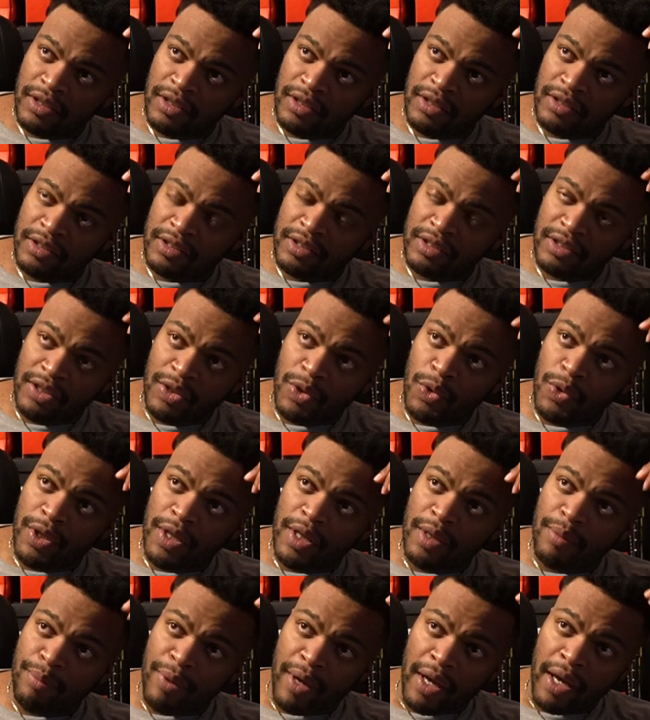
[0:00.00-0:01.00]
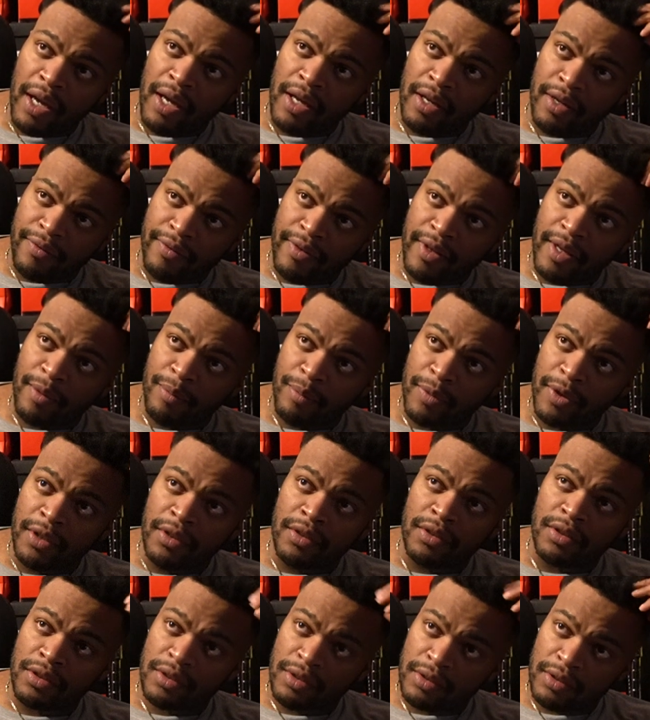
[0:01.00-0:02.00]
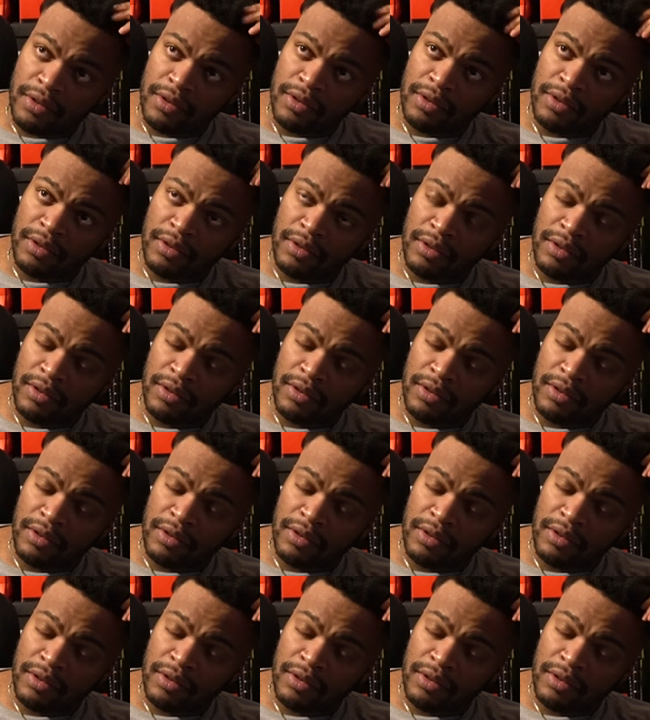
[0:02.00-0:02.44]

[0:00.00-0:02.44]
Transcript: still get paid, if that makes sense.